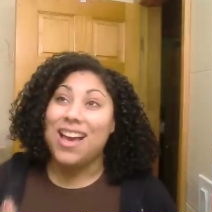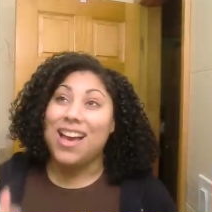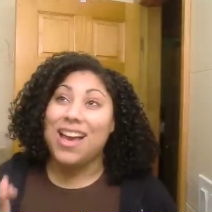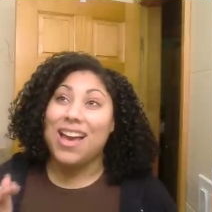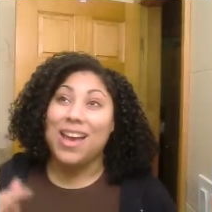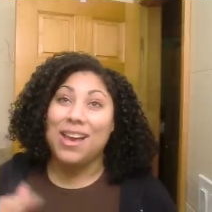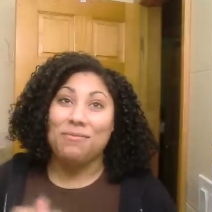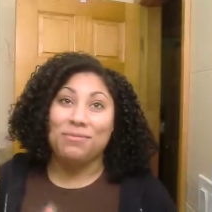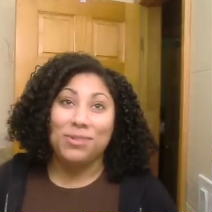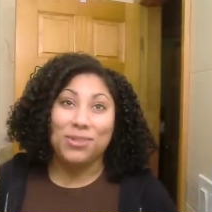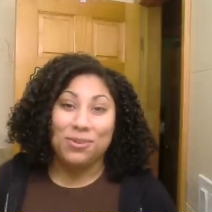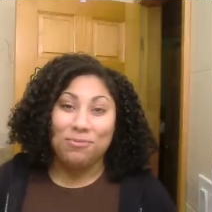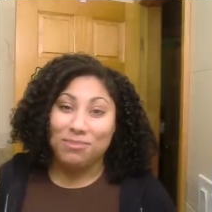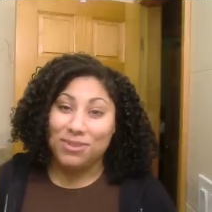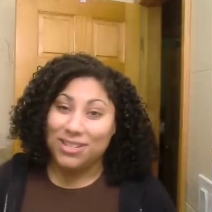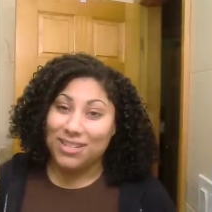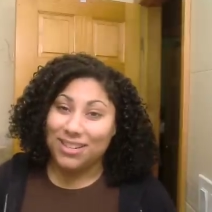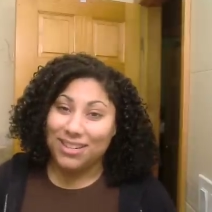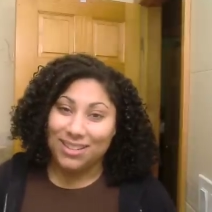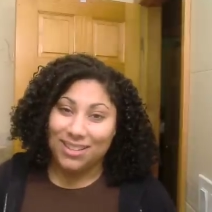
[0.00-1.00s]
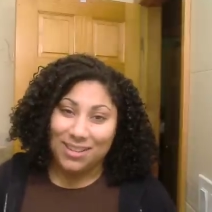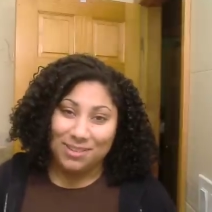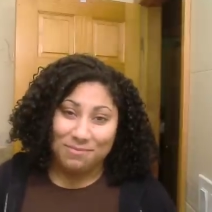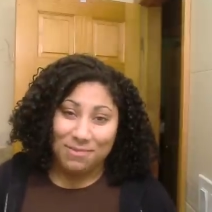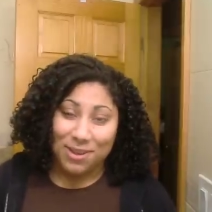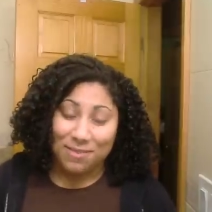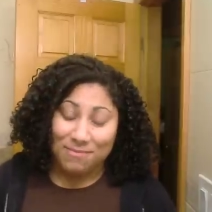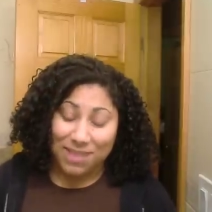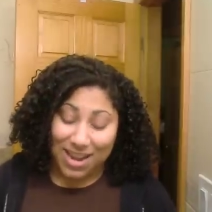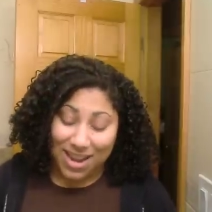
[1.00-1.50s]
I am so particular
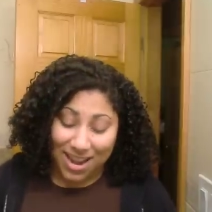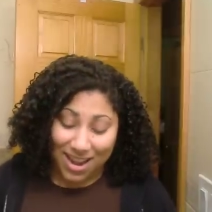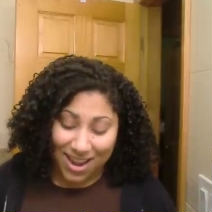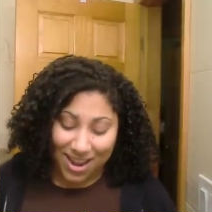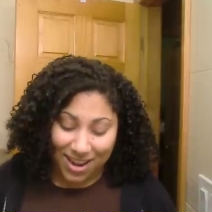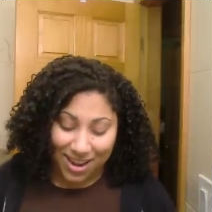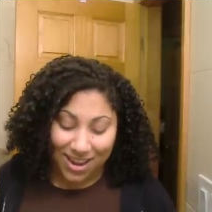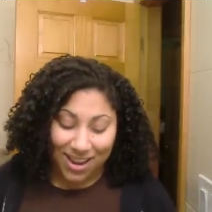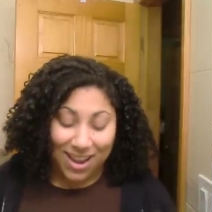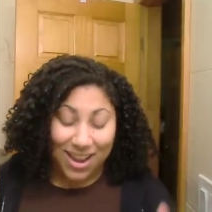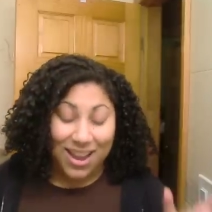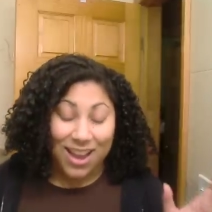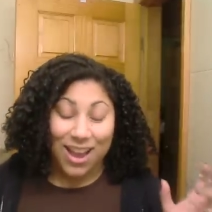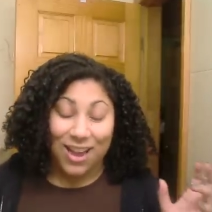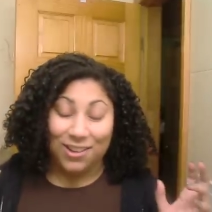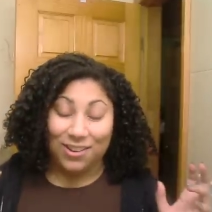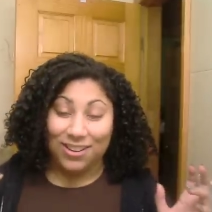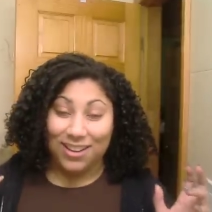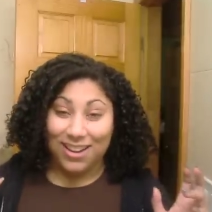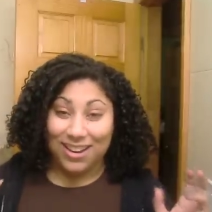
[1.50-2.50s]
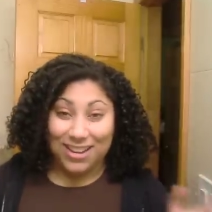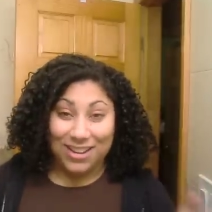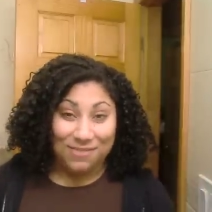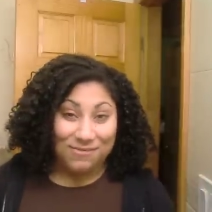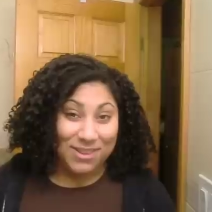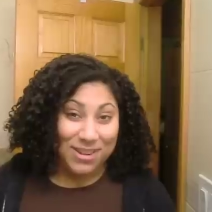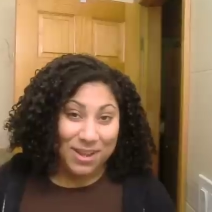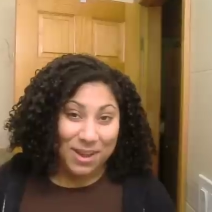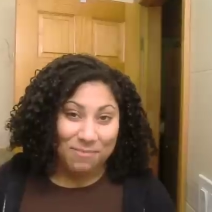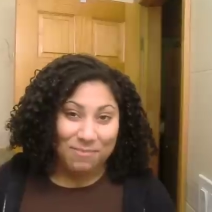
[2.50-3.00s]
about my hair. I don't let
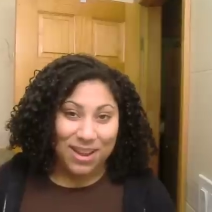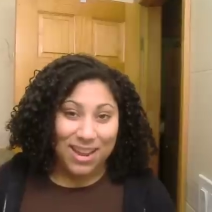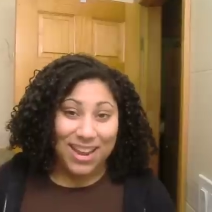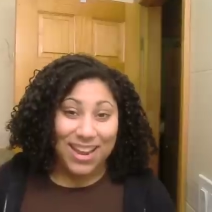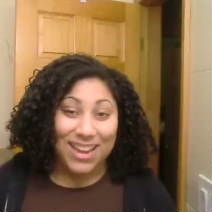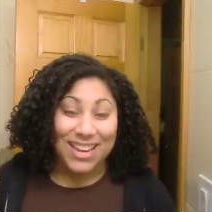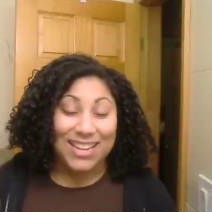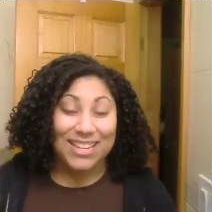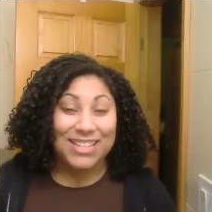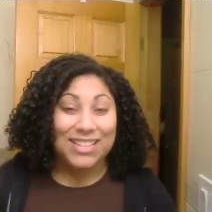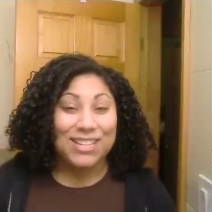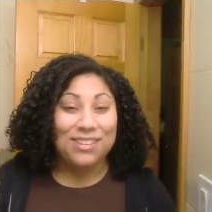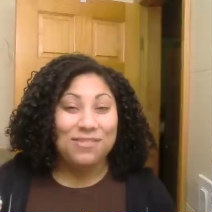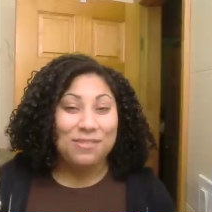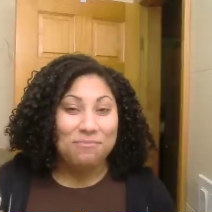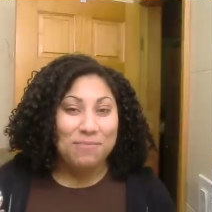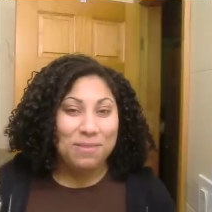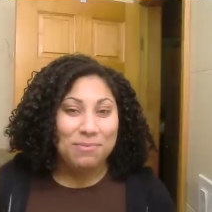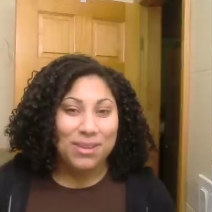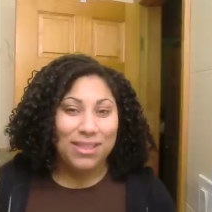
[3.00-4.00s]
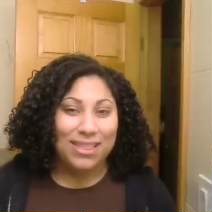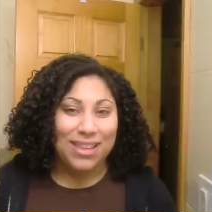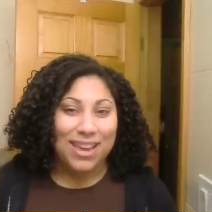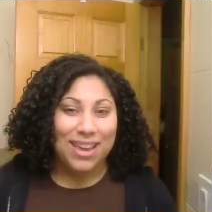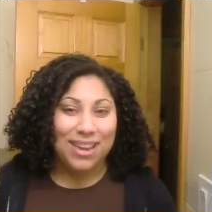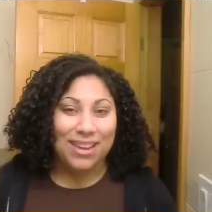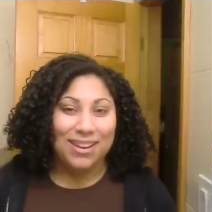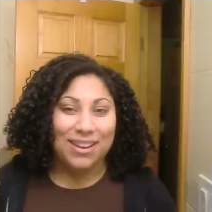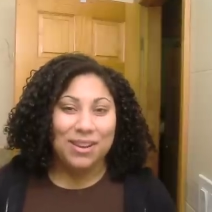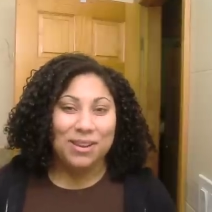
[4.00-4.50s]
anyone cut my hair. And she remembered
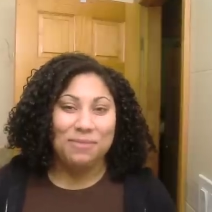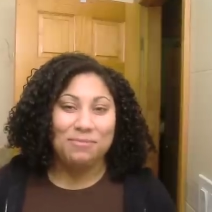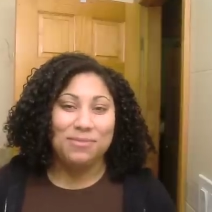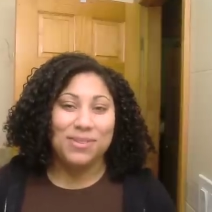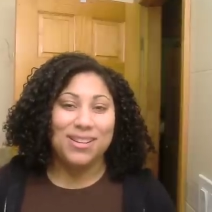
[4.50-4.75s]
that.